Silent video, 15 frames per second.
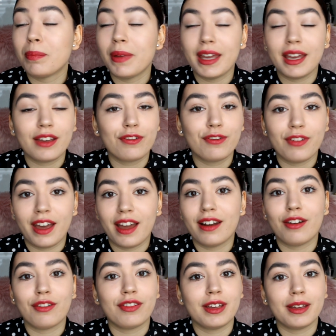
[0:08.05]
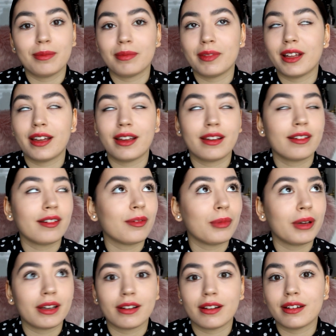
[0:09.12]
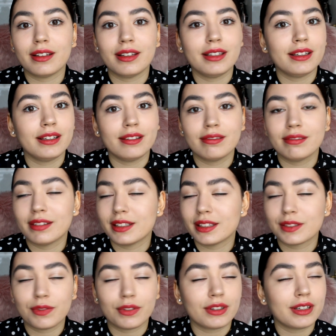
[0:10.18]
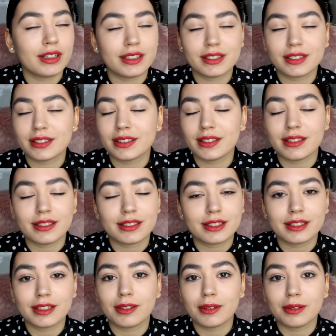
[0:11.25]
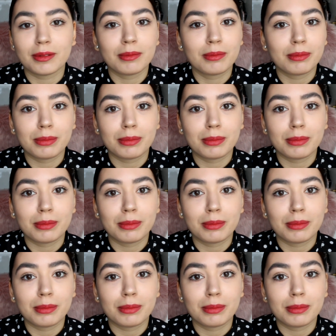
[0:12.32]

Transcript: big fan of him like oh my god he his voice is so